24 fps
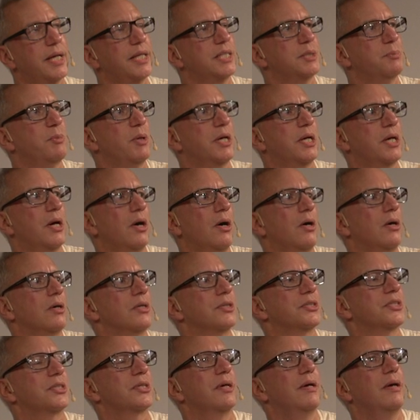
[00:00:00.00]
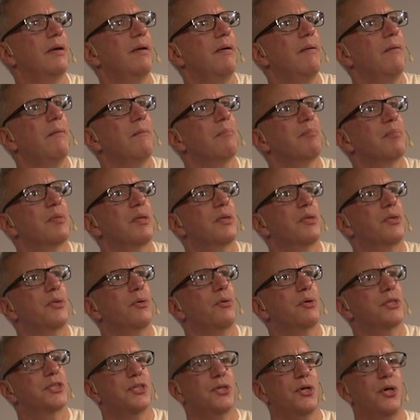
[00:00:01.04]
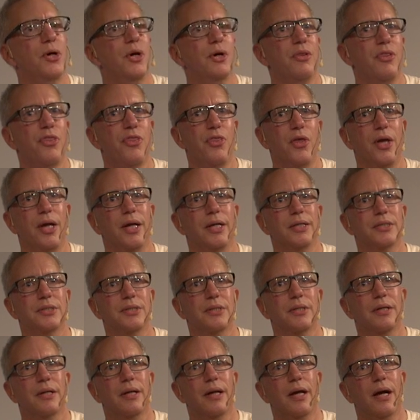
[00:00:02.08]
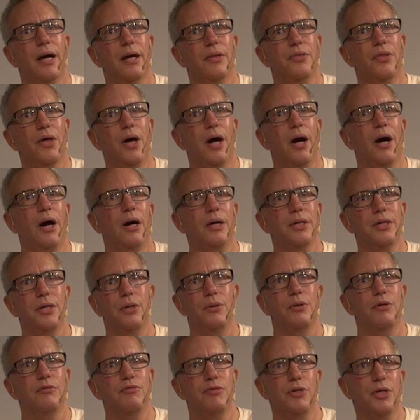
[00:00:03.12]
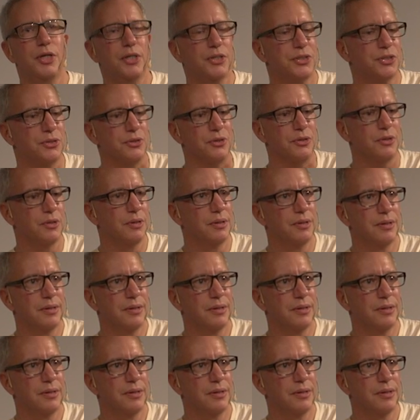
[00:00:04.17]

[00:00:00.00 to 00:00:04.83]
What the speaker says: it's because there are certain things that are universal.